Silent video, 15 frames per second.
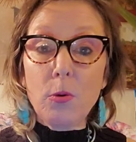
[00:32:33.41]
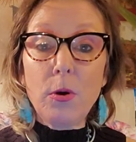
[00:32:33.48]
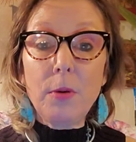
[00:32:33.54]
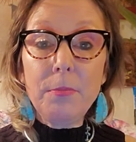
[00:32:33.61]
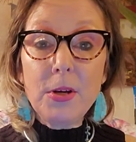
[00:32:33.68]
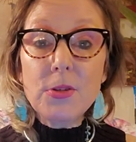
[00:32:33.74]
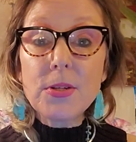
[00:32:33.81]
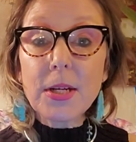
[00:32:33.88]
Well,
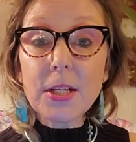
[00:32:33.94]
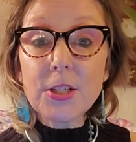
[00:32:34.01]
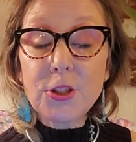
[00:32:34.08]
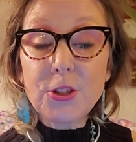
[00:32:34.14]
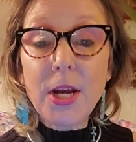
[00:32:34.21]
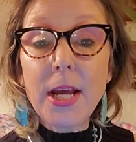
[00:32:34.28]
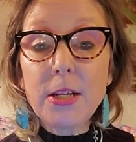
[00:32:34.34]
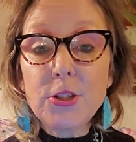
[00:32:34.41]
music has
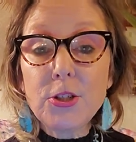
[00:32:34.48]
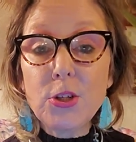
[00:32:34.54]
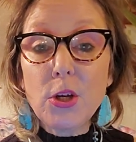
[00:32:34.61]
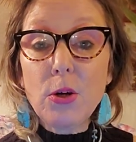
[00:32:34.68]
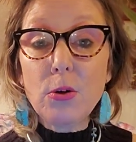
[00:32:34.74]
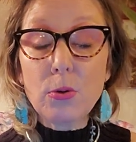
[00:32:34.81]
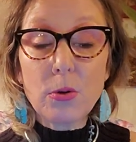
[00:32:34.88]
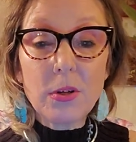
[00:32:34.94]
changed
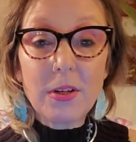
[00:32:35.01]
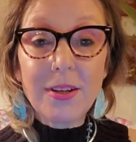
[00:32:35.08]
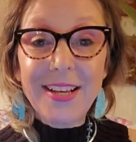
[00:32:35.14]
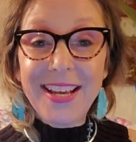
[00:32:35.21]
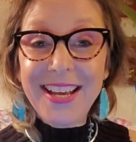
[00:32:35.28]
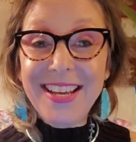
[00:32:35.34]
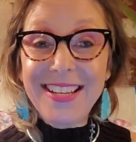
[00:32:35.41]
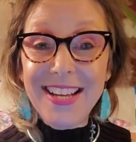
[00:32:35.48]
too.
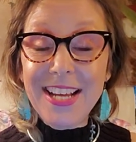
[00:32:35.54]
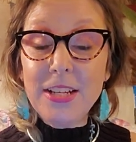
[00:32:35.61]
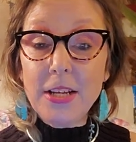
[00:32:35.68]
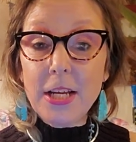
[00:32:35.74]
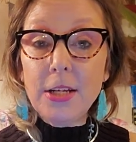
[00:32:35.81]
And, and,